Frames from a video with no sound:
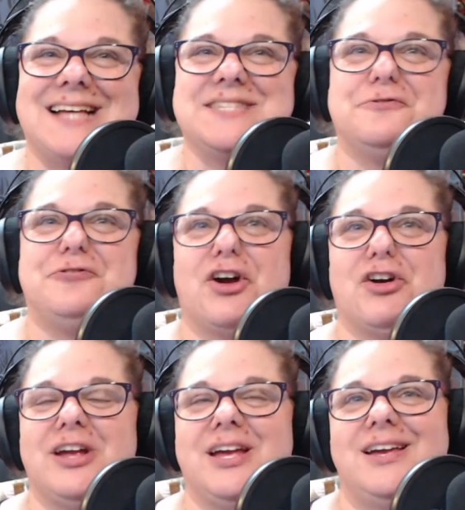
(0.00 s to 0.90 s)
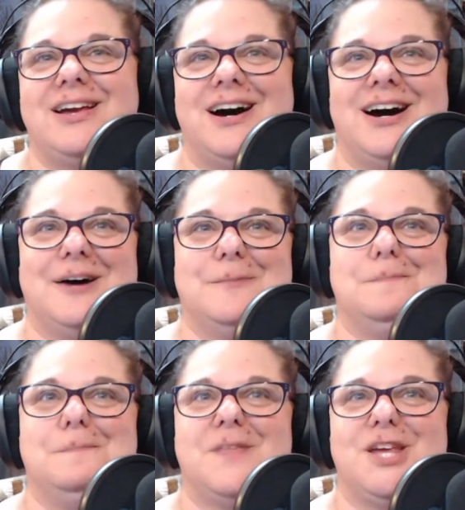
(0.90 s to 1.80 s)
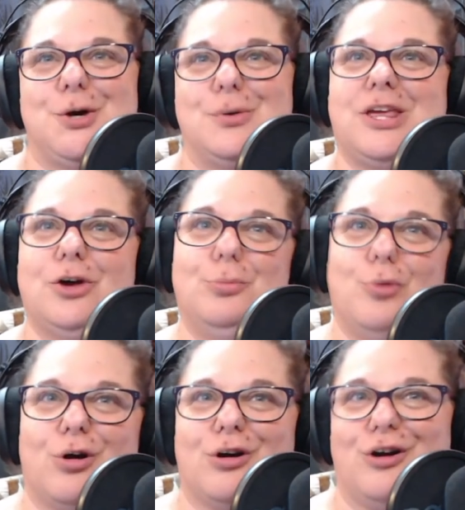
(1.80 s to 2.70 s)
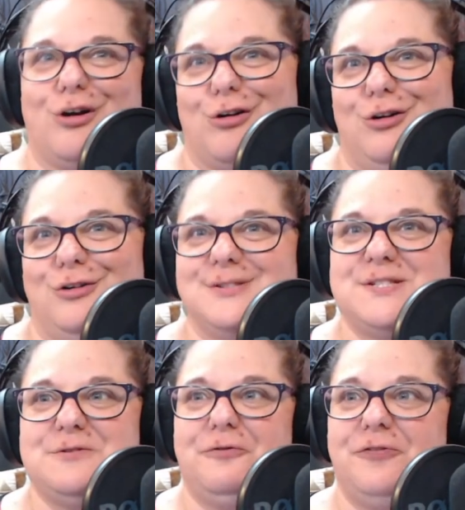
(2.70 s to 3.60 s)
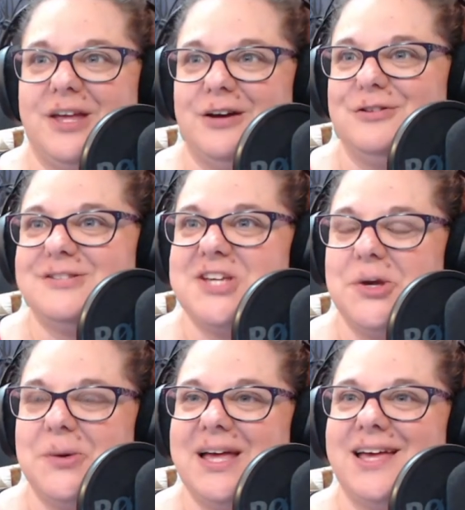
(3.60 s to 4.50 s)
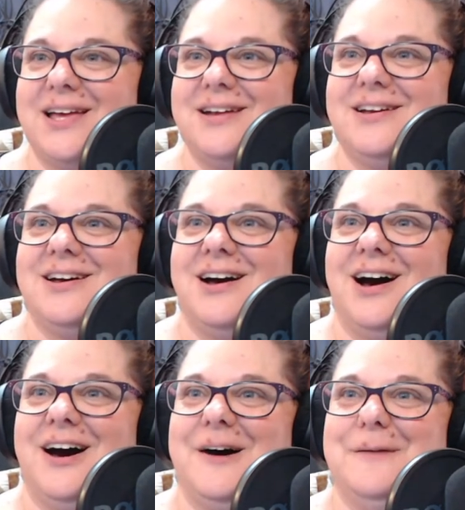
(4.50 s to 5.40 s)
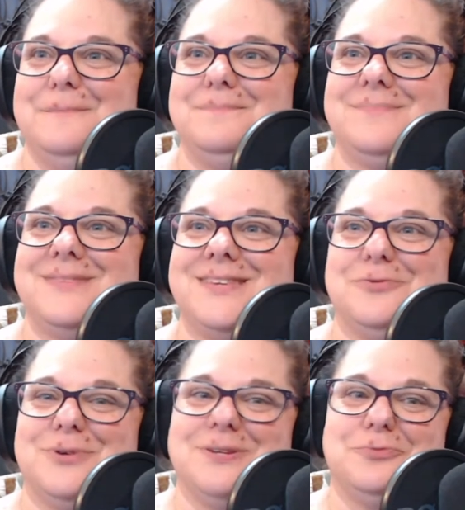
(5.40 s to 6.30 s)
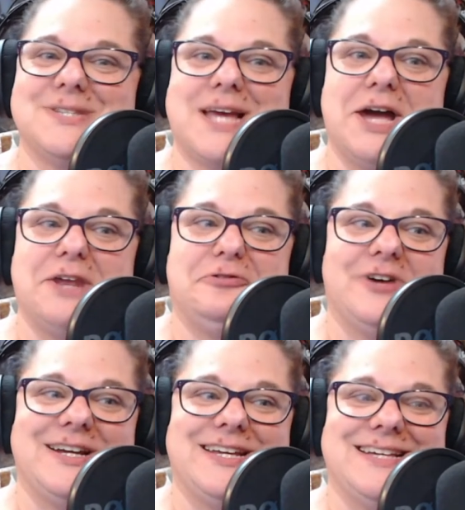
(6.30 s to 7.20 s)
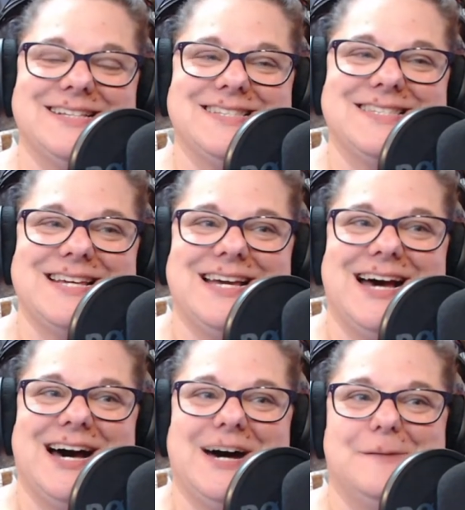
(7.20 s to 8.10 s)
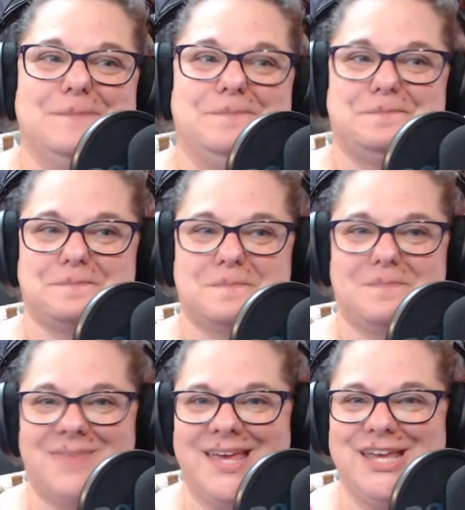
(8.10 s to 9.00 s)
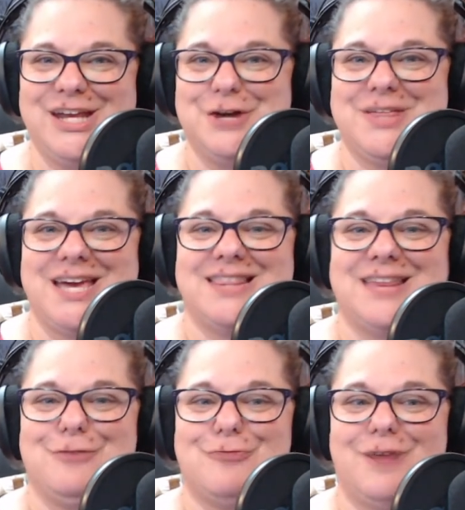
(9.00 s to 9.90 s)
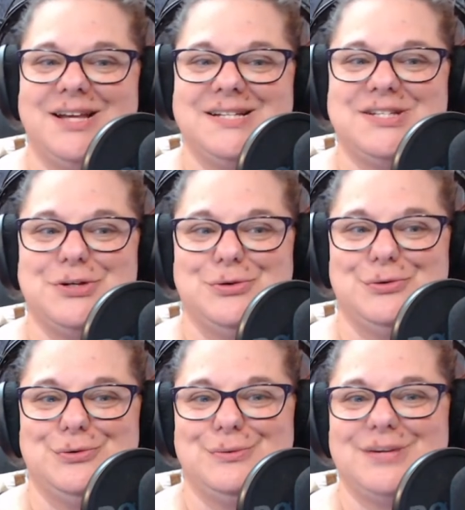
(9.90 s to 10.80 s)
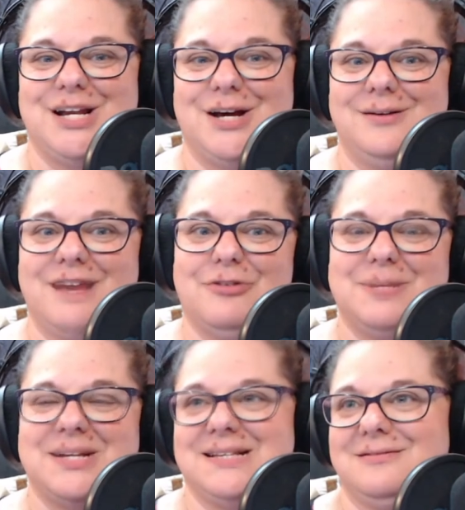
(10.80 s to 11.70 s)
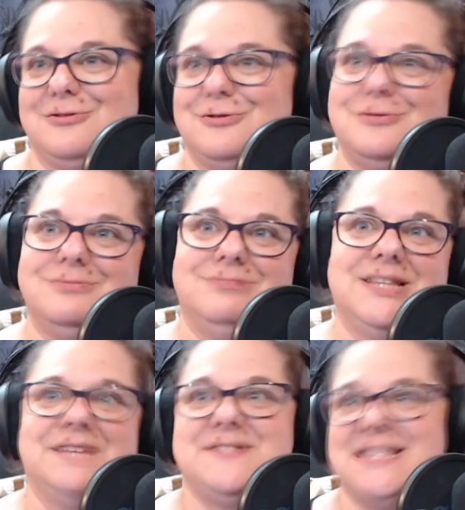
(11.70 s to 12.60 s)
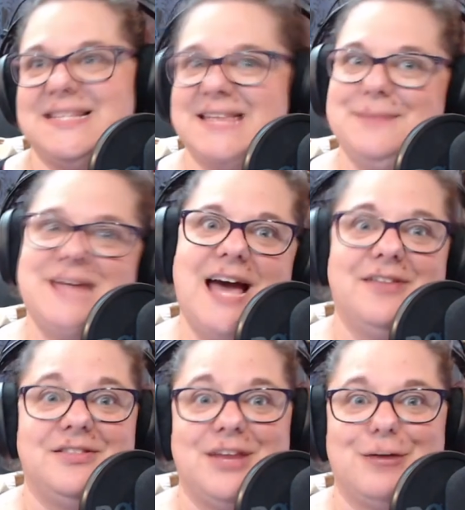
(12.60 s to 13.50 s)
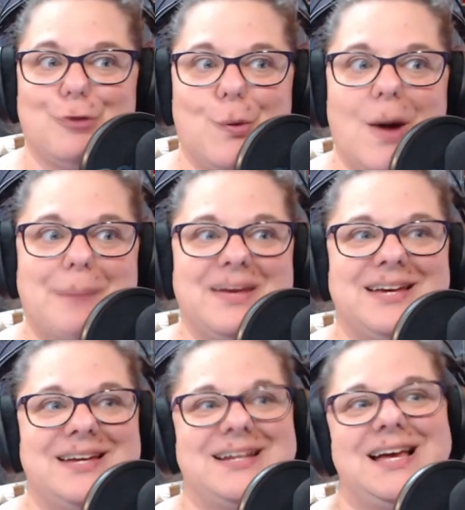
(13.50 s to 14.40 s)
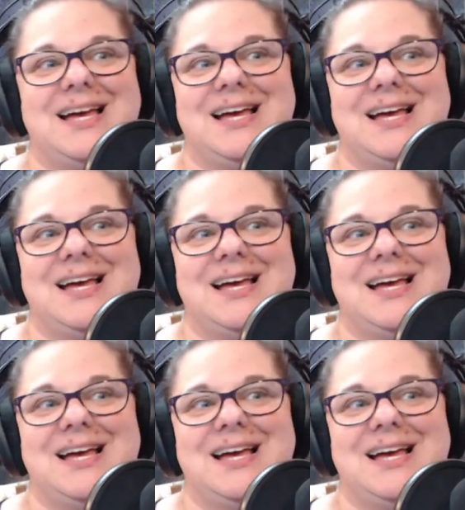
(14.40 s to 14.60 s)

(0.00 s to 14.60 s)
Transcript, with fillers: has a very, you know, Gilmore Girls feel to it. What's kind of funny is, you know, they run into, you know, everybody lives in the same town that they grew up in.